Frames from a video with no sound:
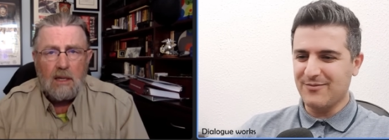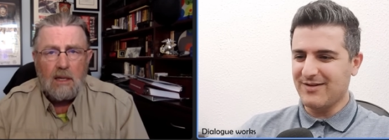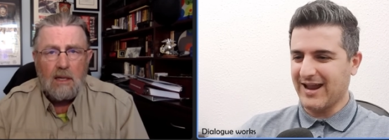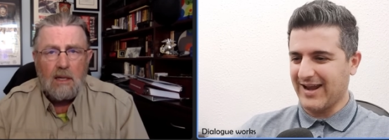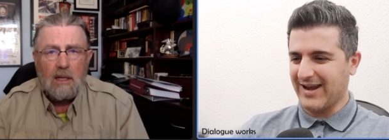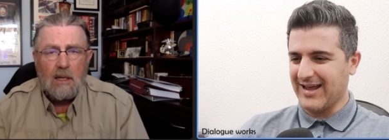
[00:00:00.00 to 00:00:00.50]

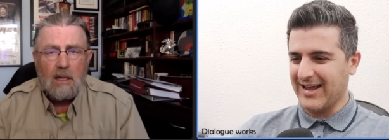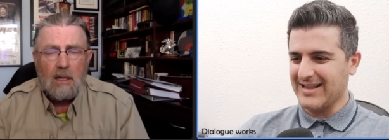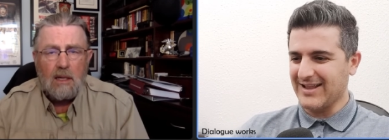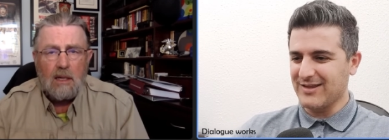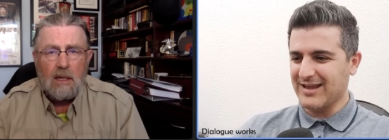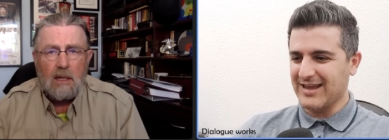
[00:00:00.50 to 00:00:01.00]
Speaker 1: right
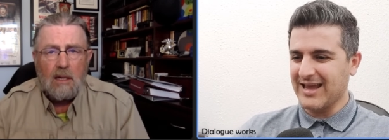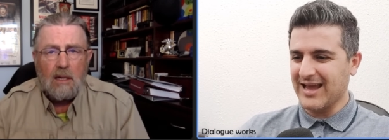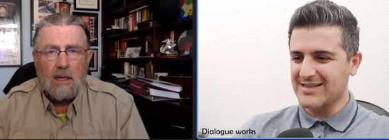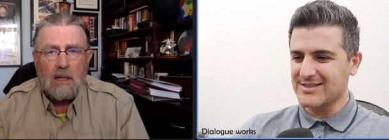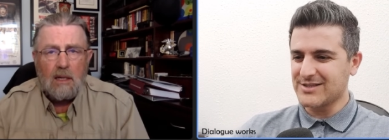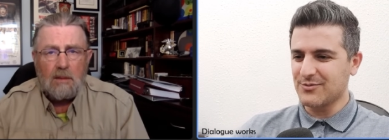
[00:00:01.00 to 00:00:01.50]
now. That he
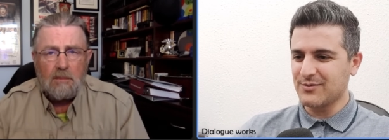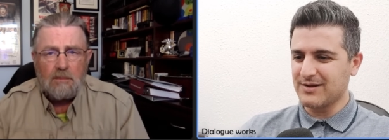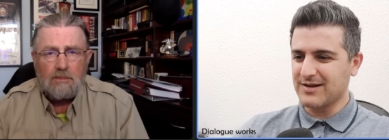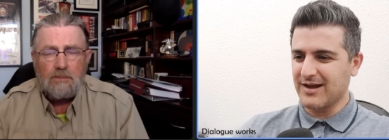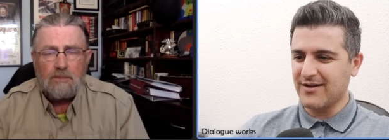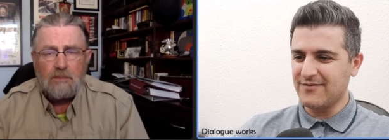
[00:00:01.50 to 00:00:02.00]
has some
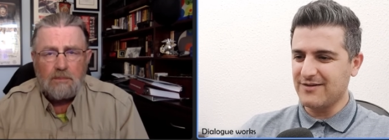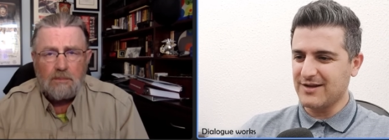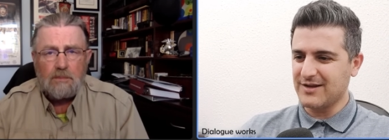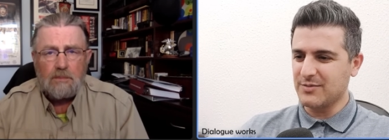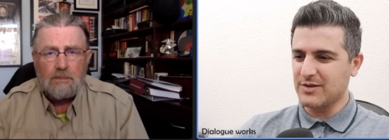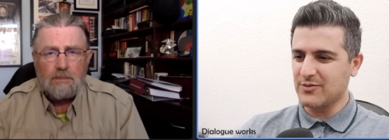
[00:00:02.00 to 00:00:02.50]

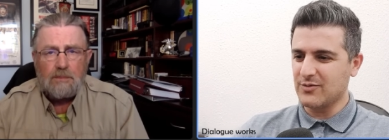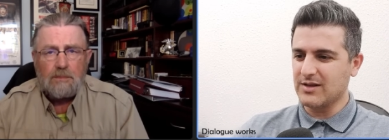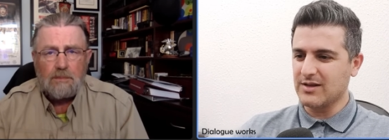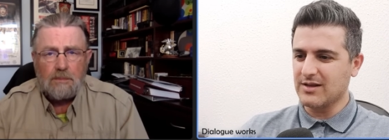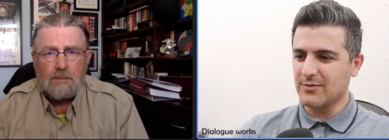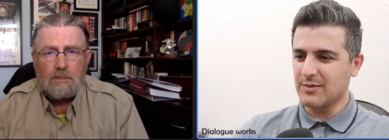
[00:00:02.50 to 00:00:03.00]
conflict
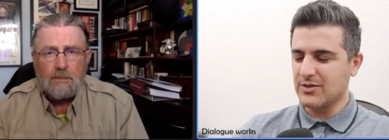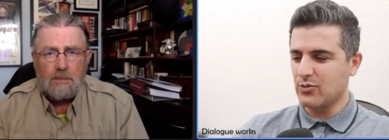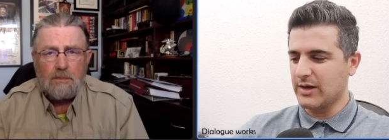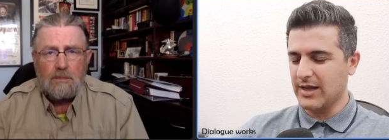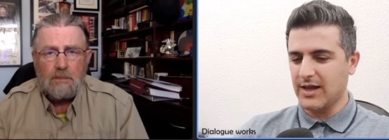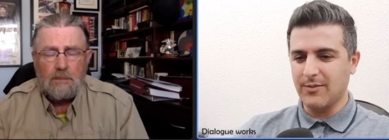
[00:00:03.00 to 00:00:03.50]
between between
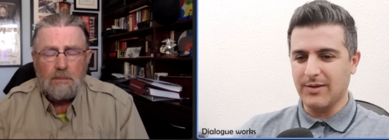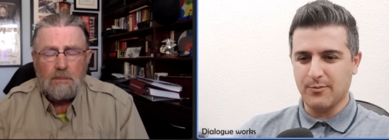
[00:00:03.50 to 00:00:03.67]
him and